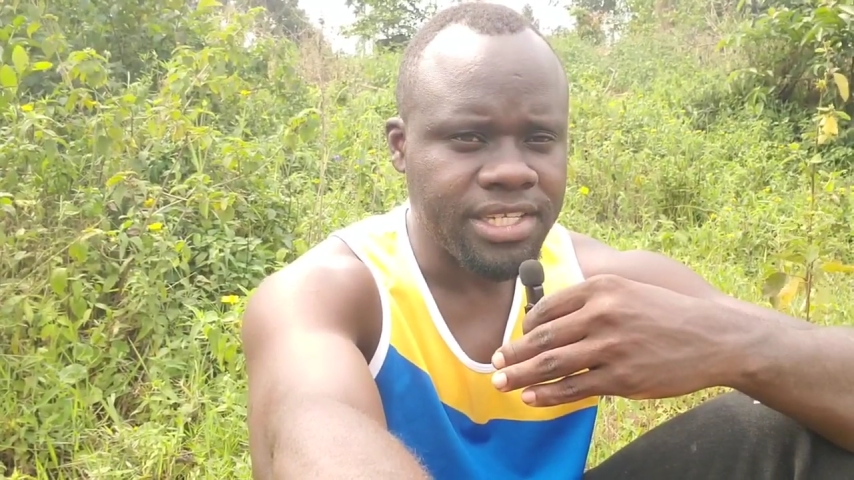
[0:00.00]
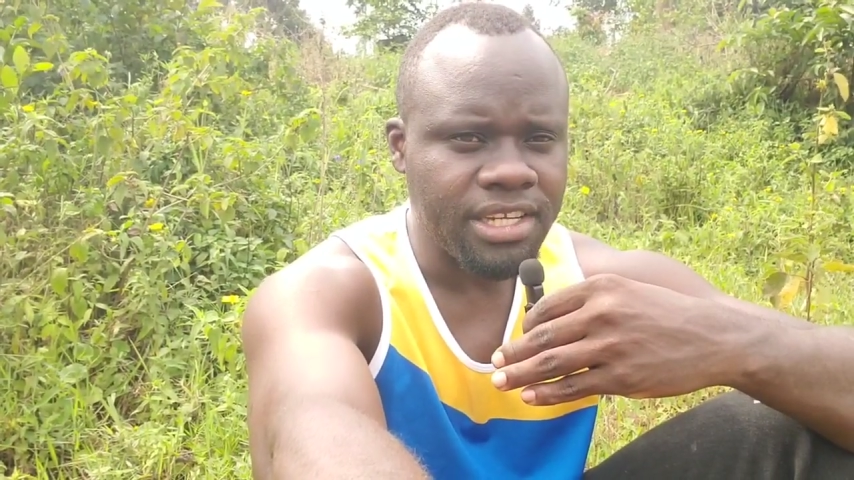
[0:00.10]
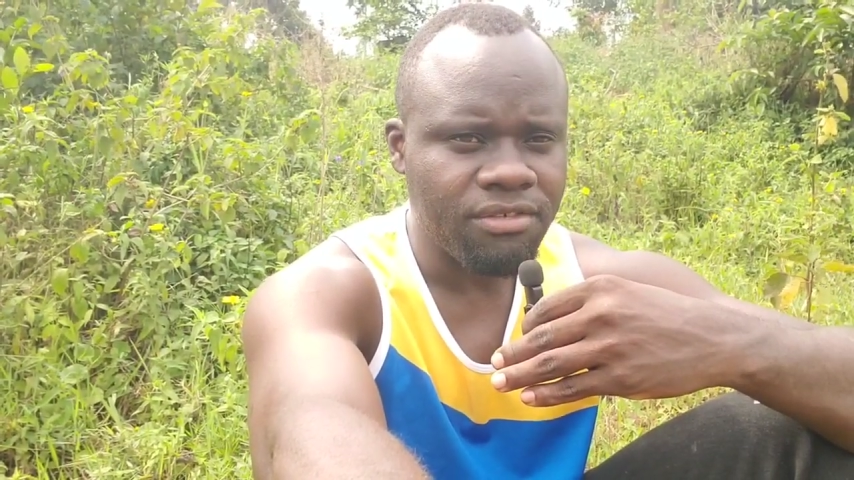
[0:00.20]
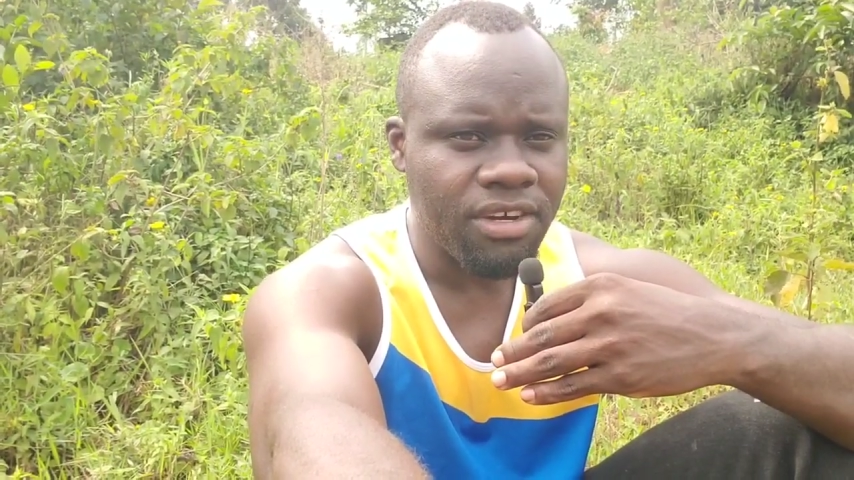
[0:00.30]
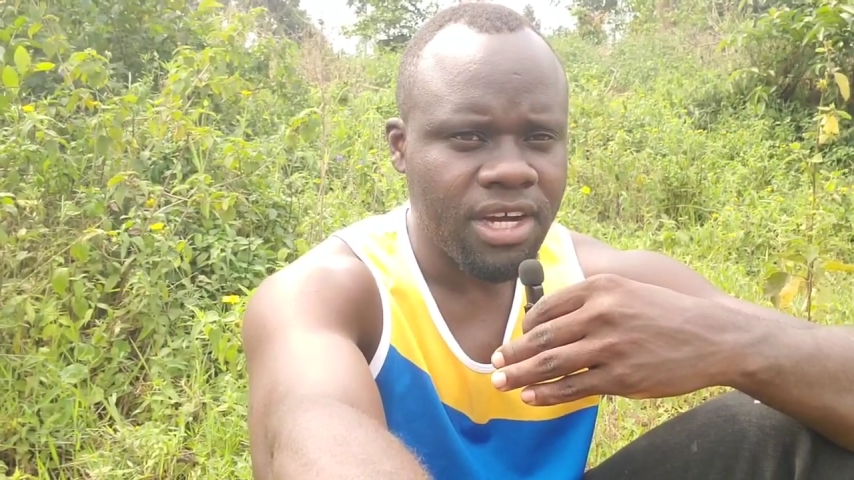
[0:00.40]

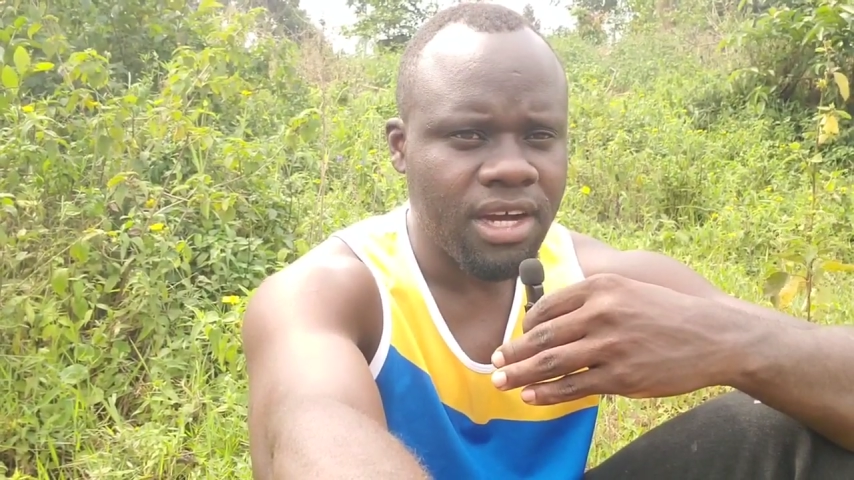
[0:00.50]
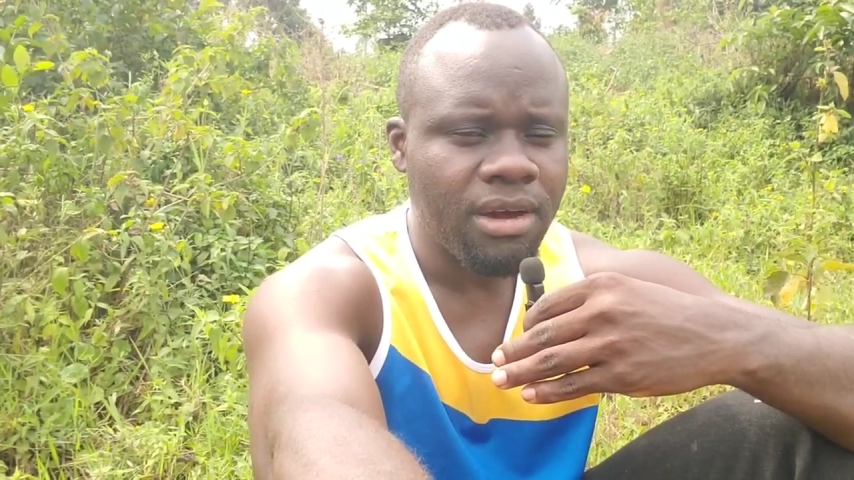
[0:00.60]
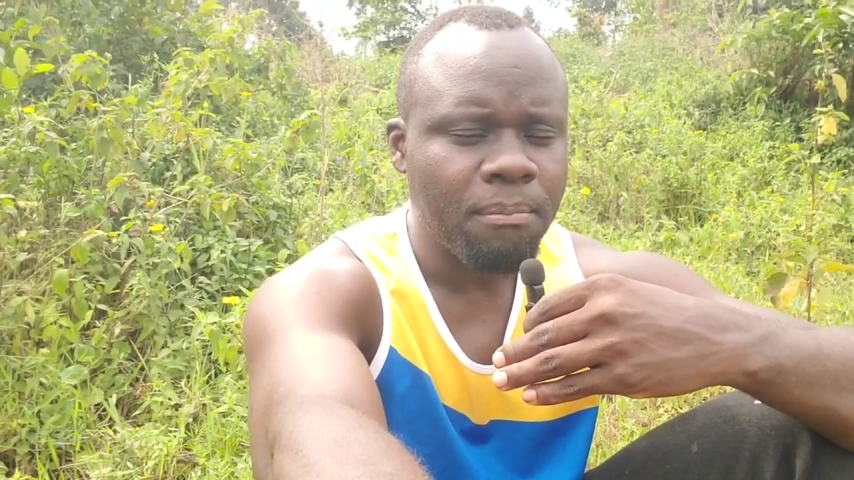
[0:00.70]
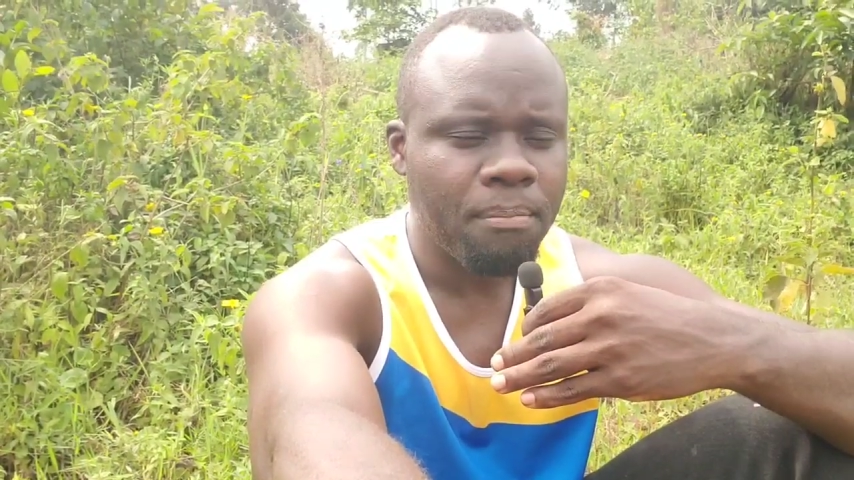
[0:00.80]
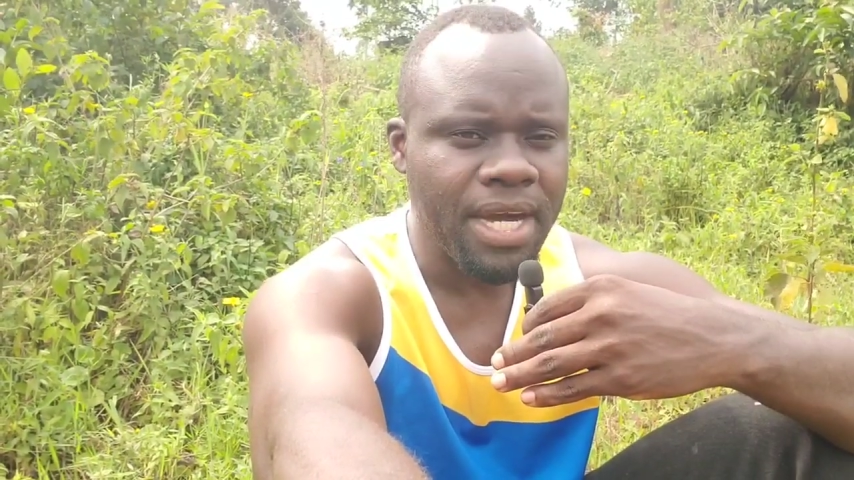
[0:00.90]
silver
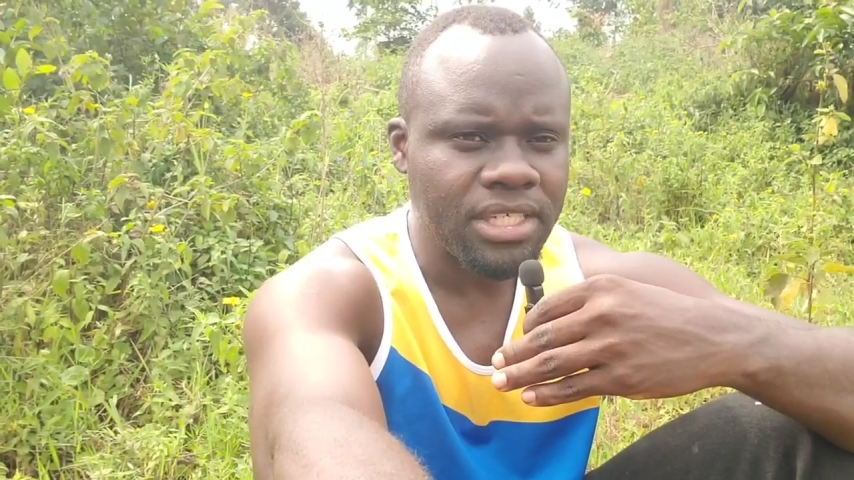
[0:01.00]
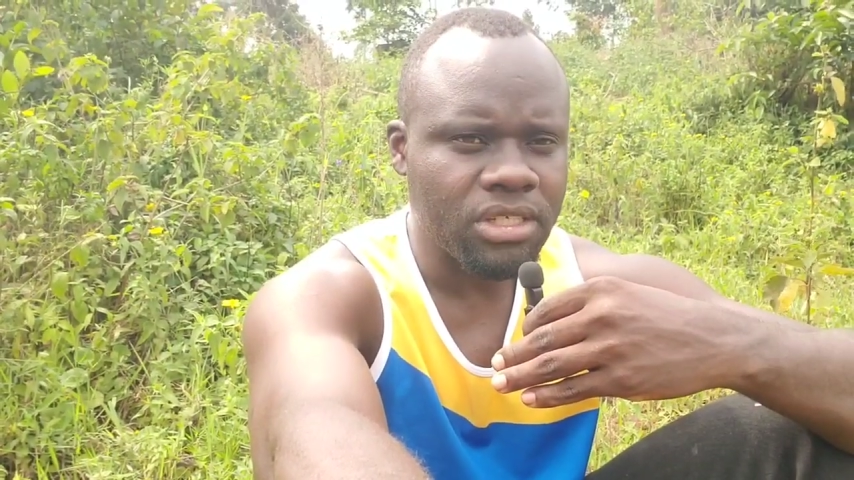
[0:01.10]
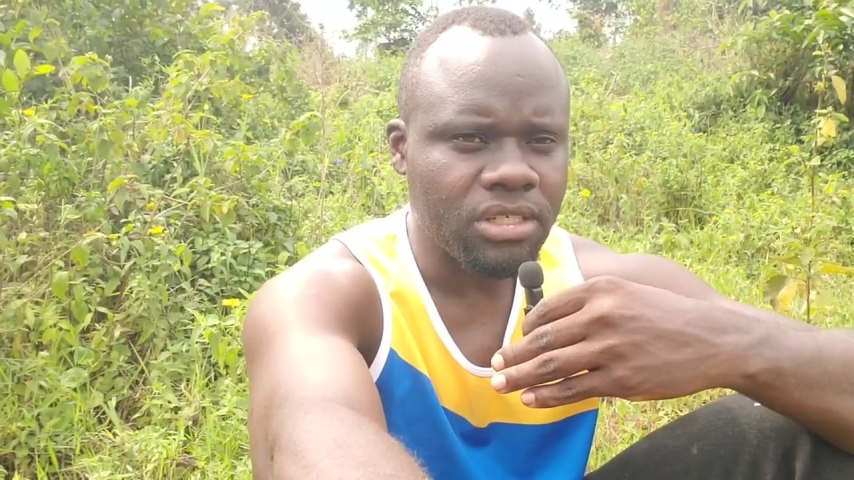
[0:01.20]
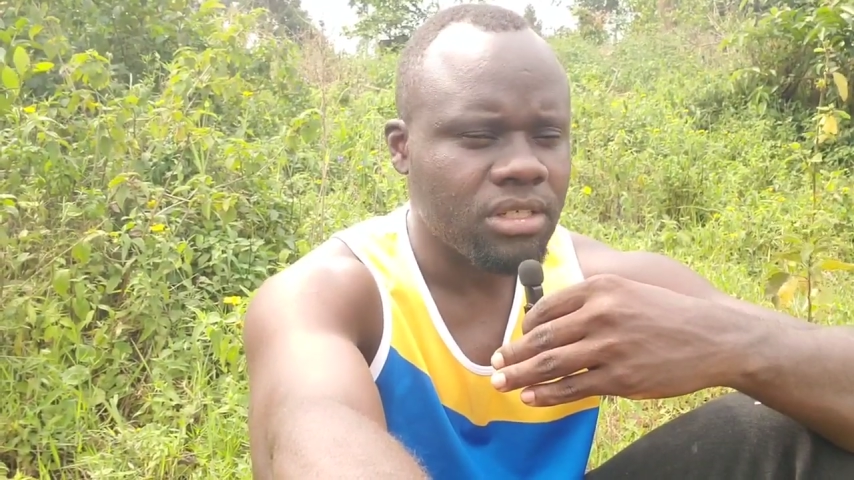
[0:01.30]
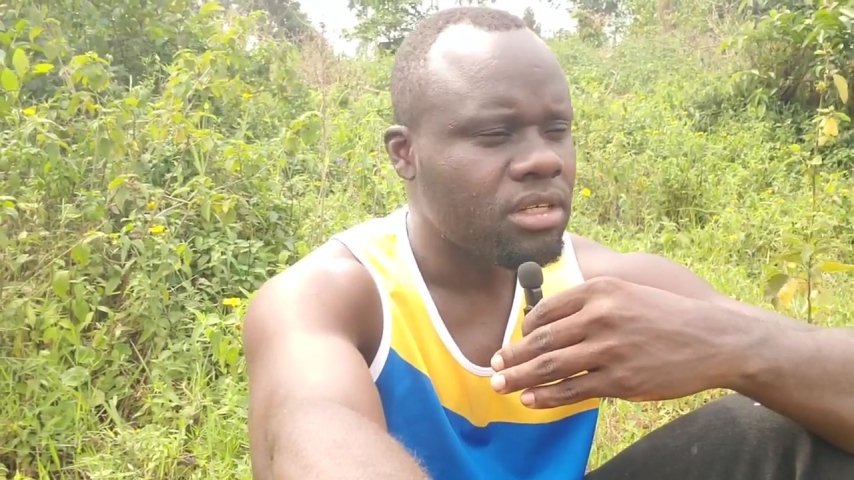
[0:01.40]

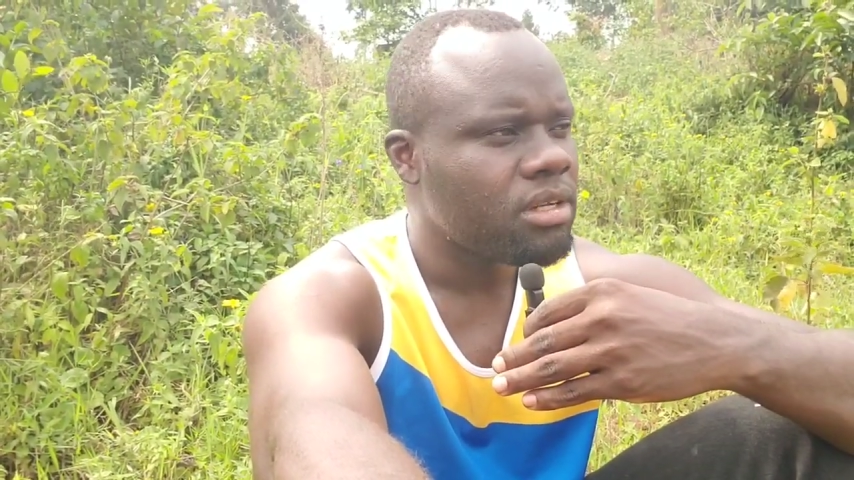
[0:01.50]
button,